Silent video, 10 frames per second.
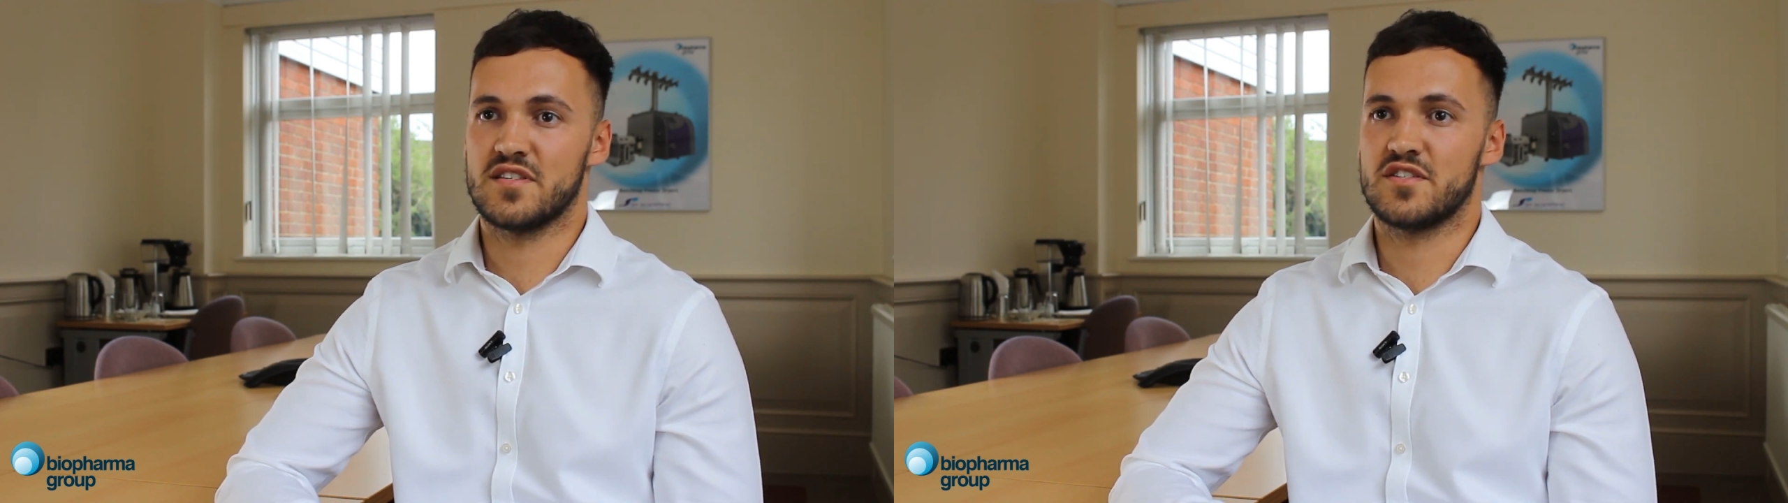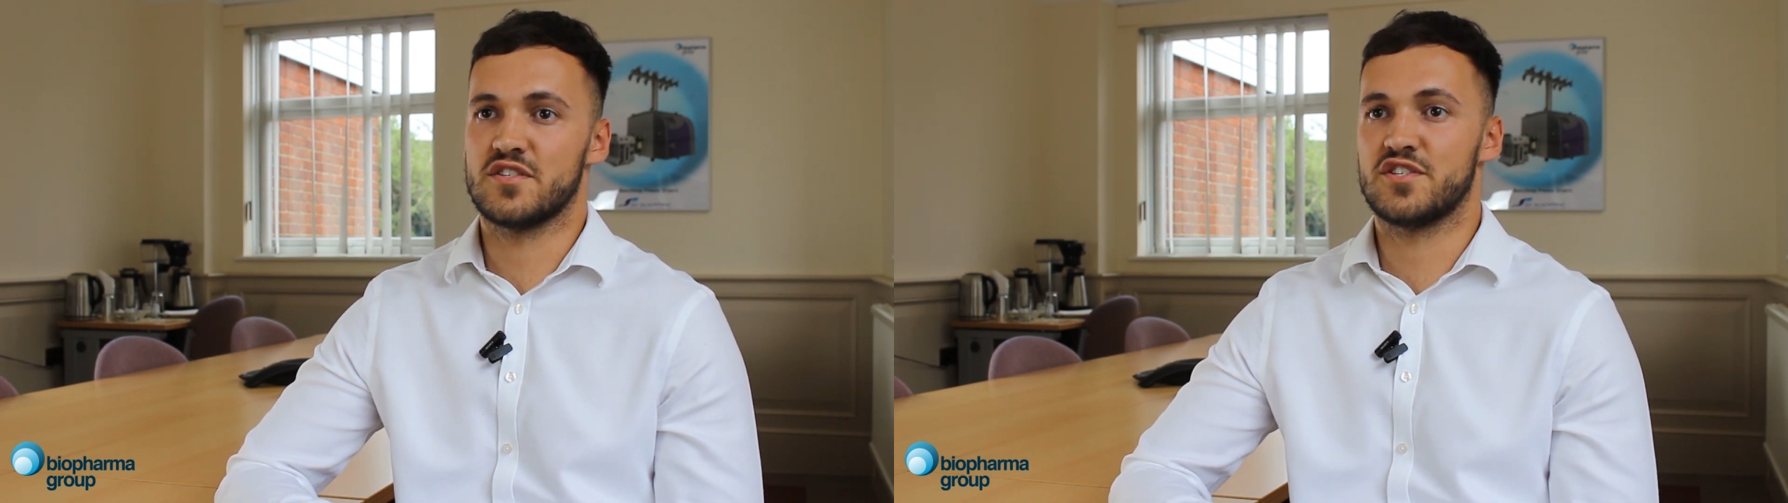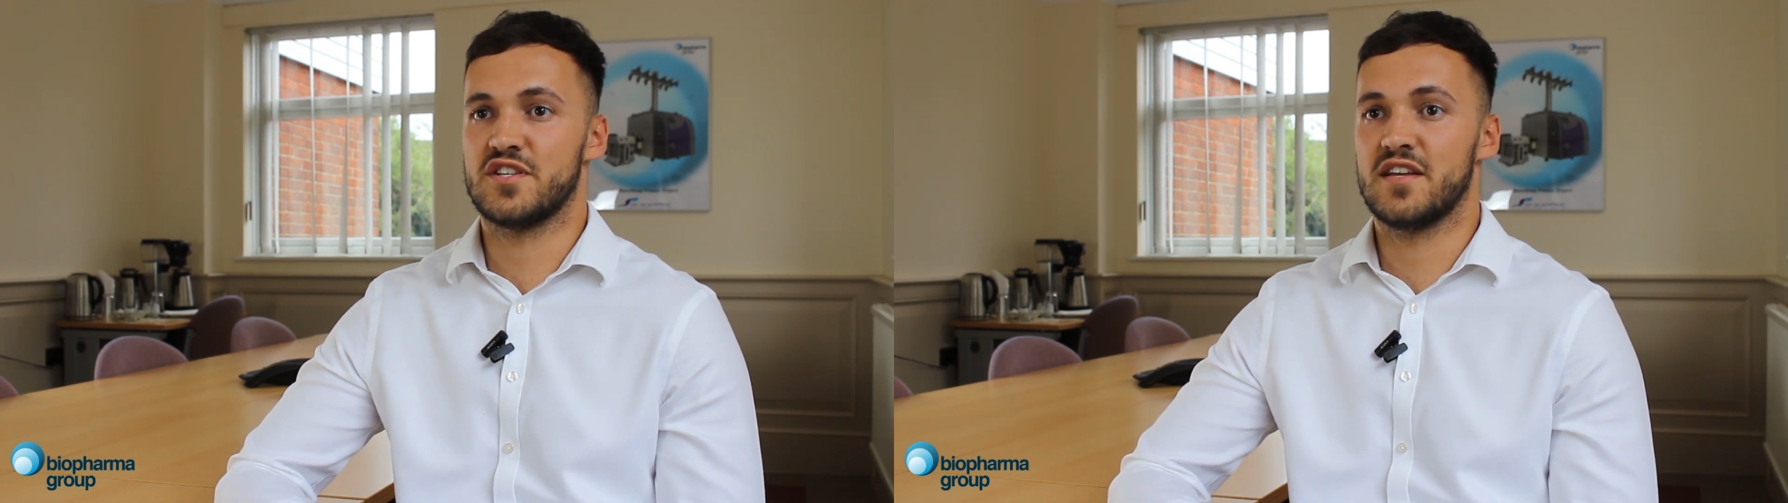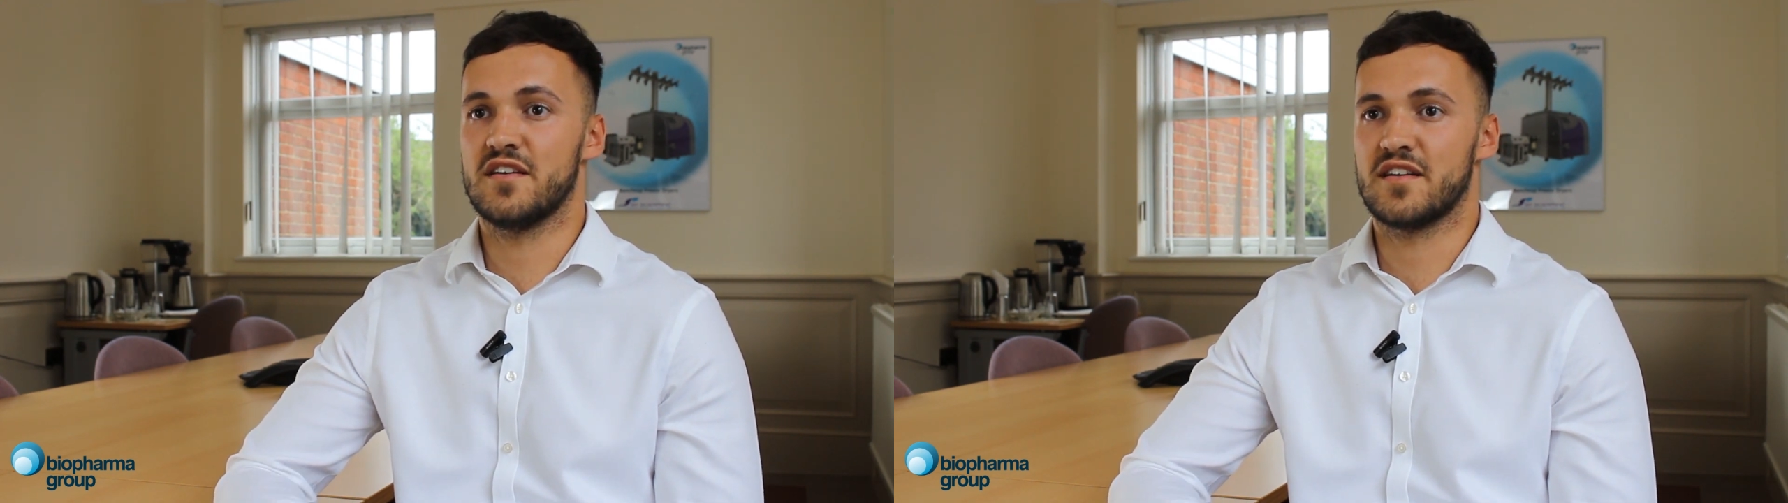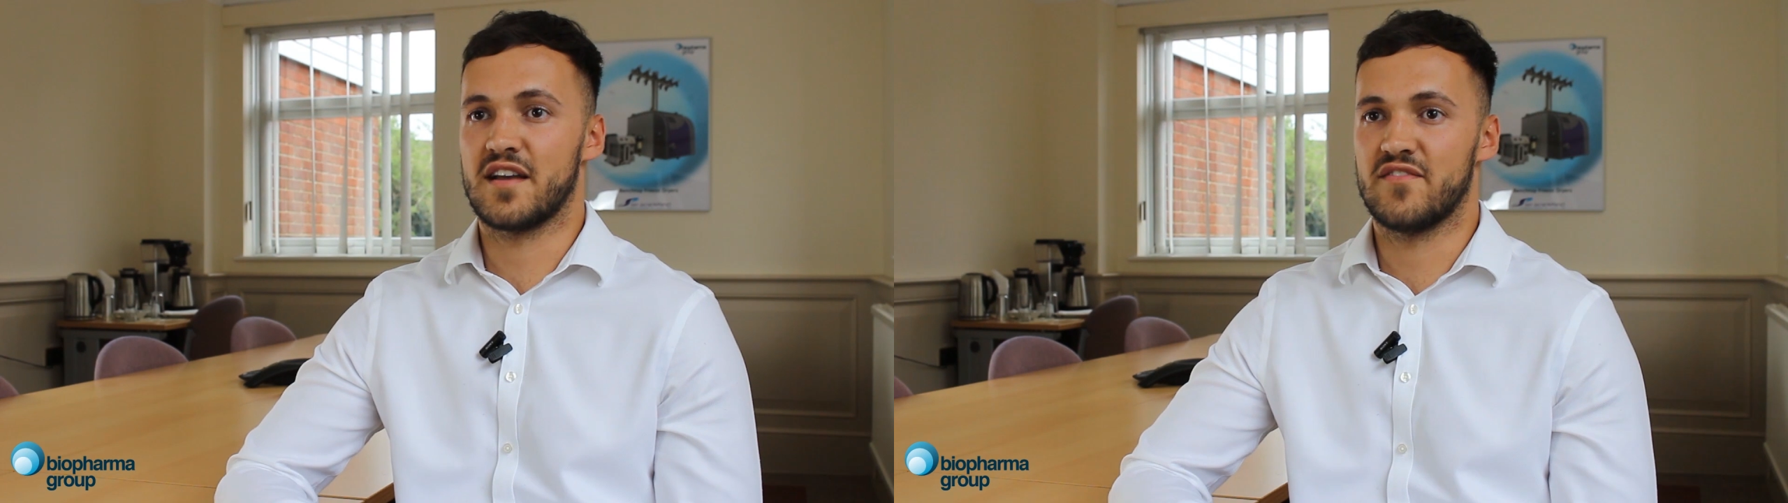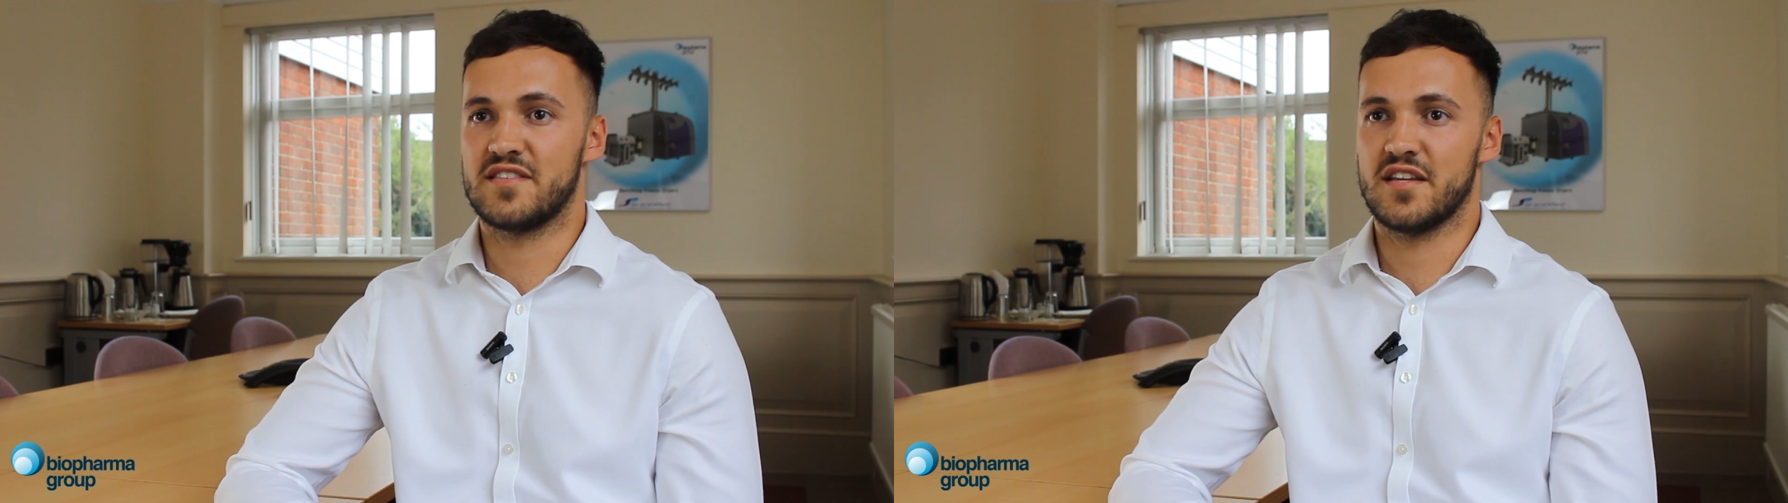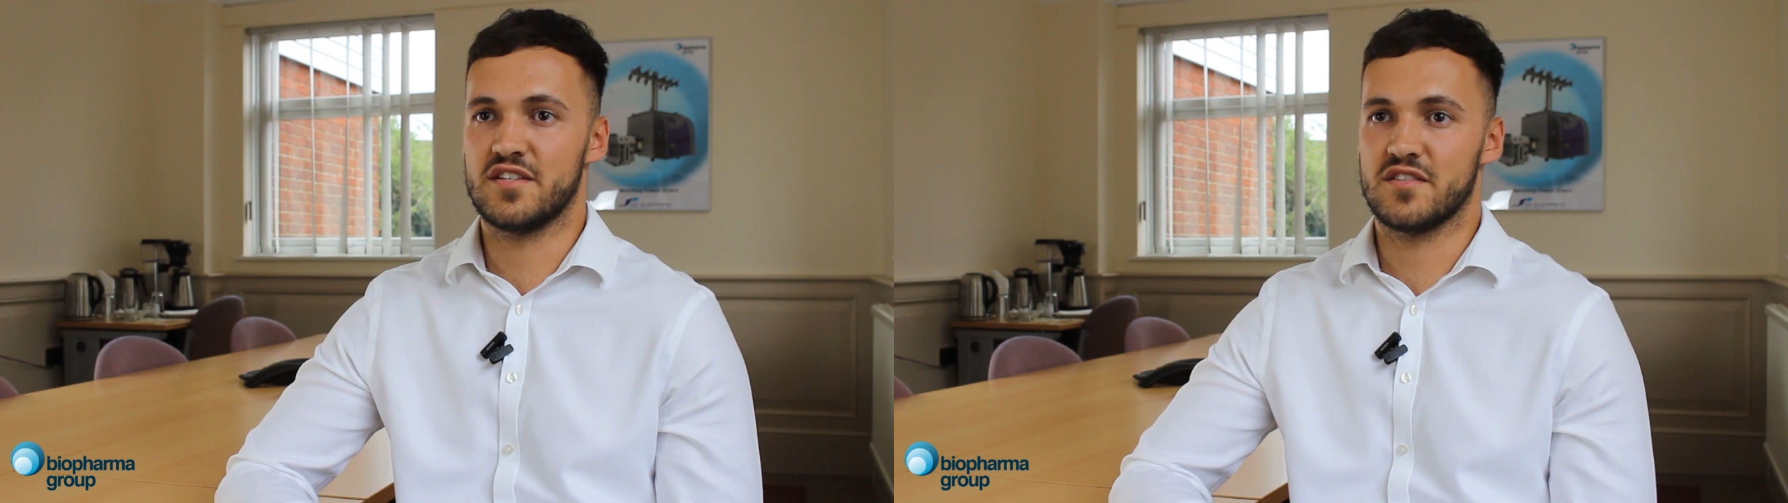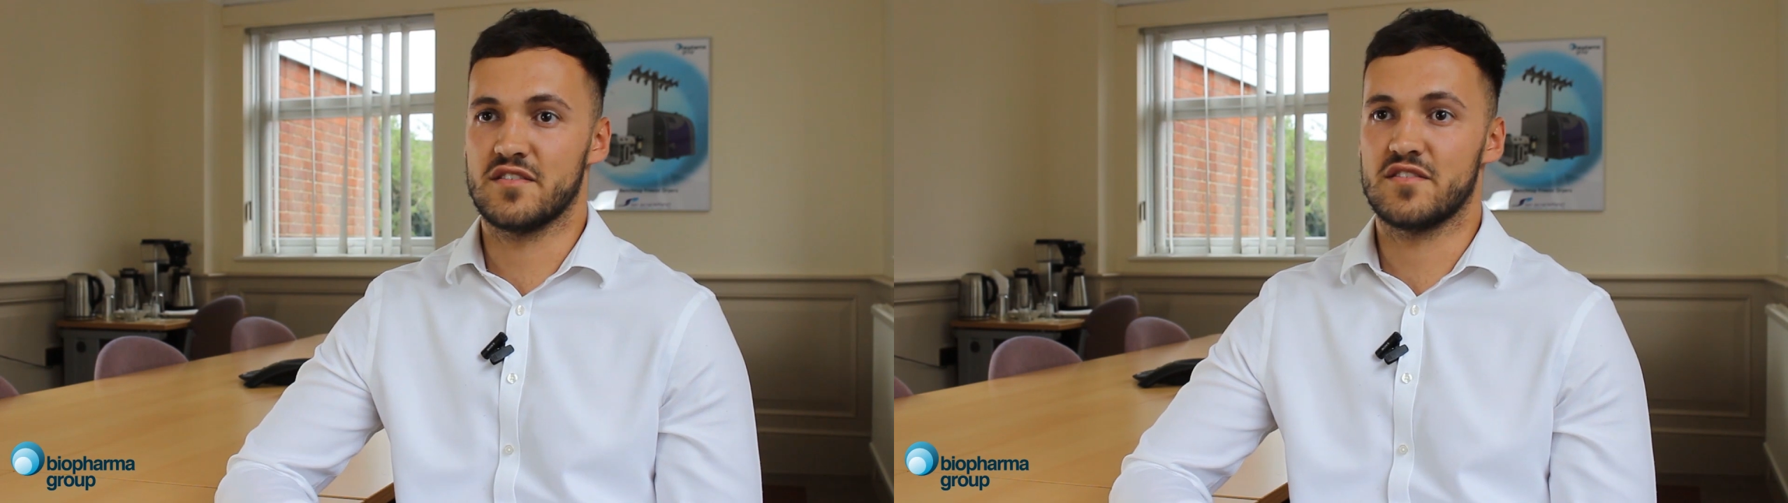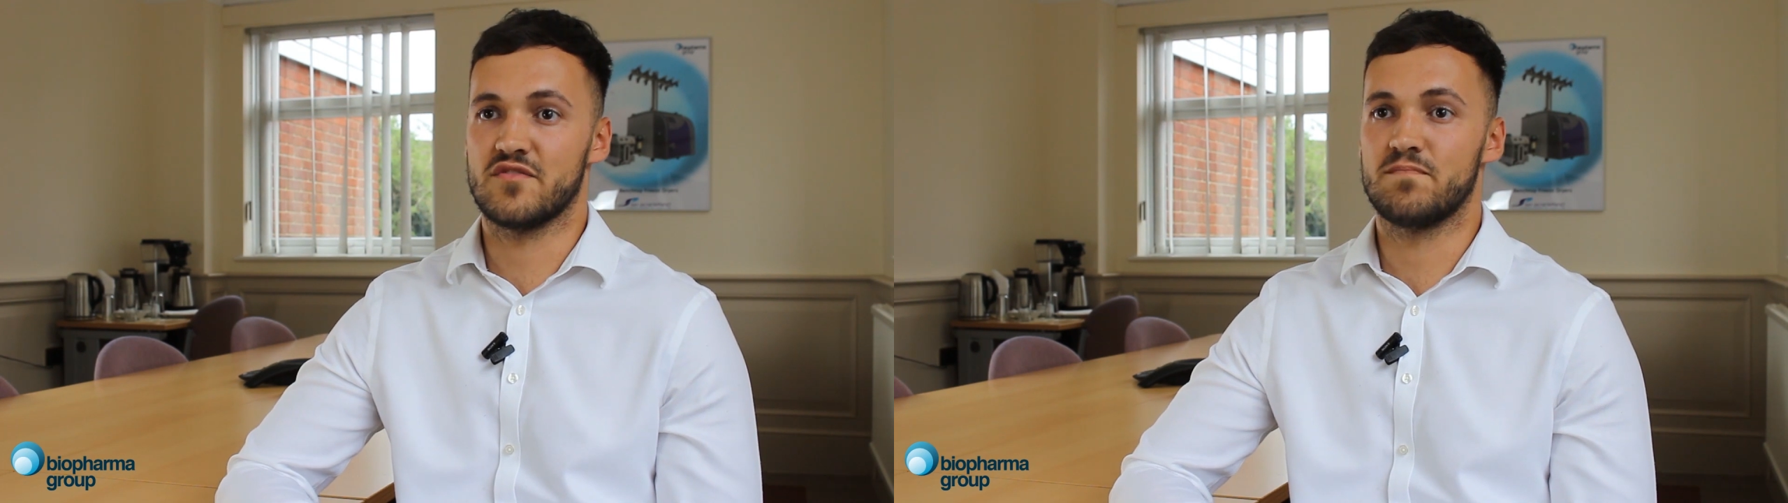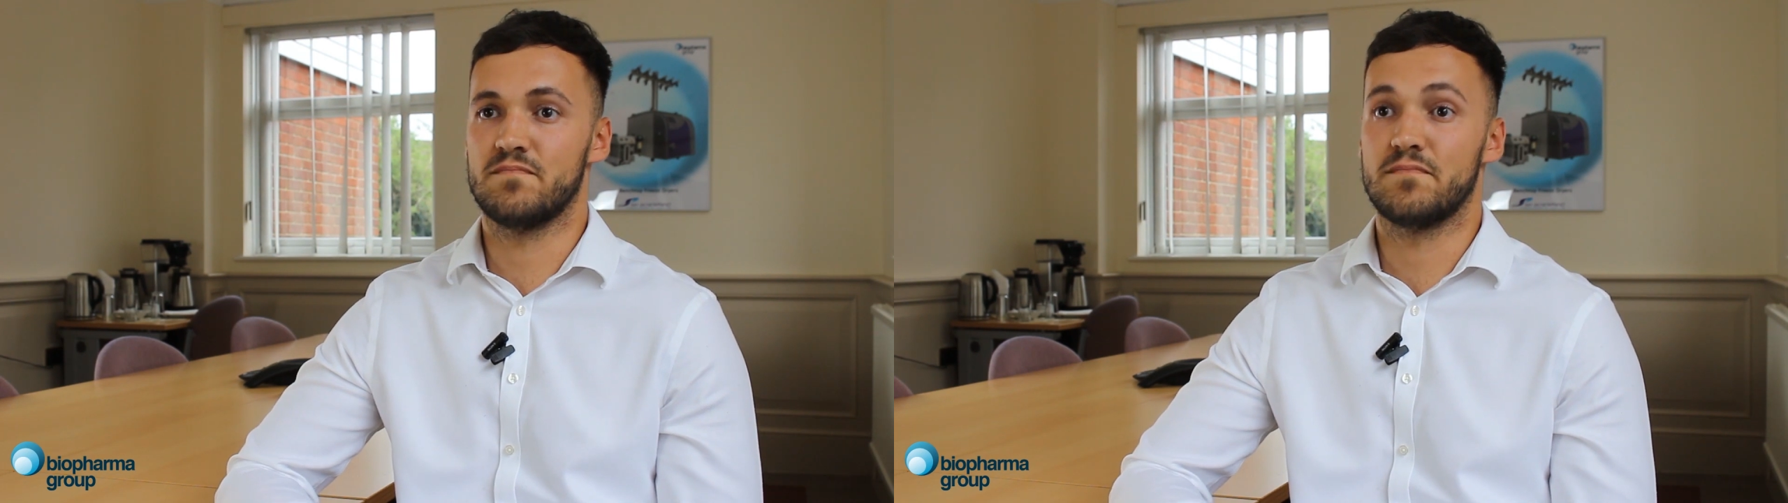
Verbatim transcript: such as shear and cavitation to